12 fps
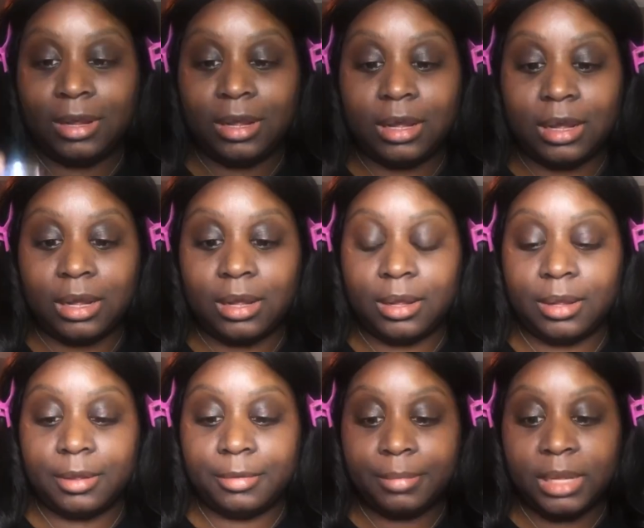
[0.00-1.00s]

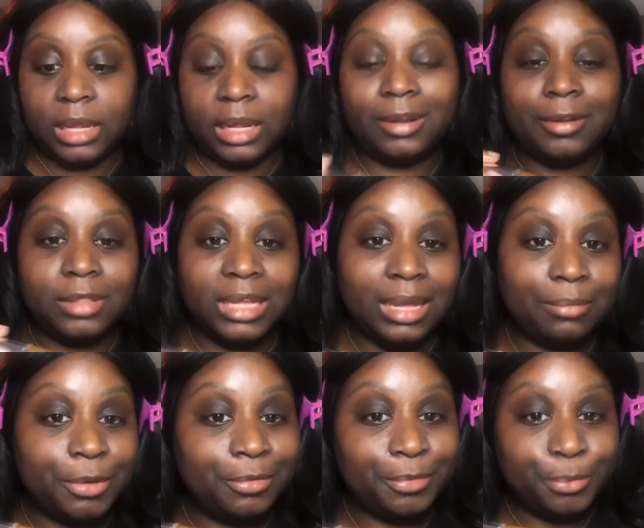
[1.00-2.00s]
I know they came out with
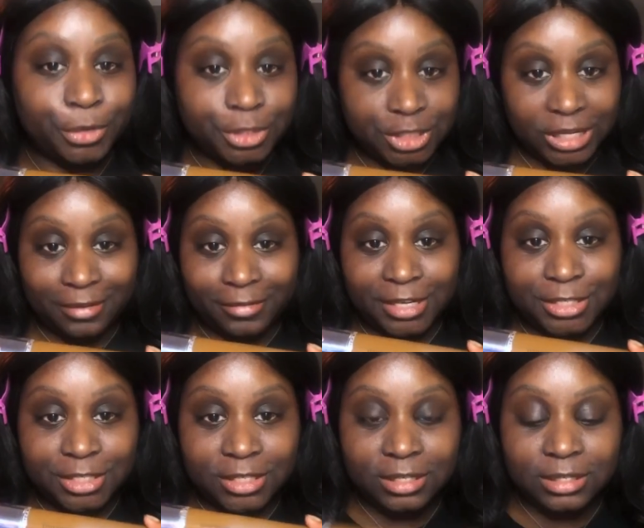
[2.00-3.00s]
more shade
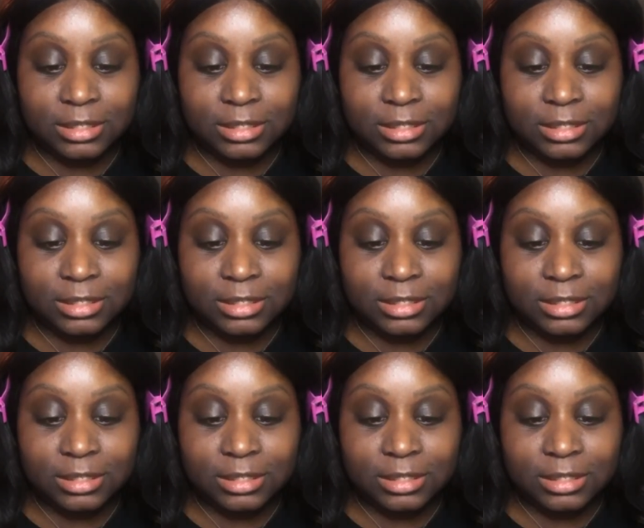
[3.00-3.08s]
ranges.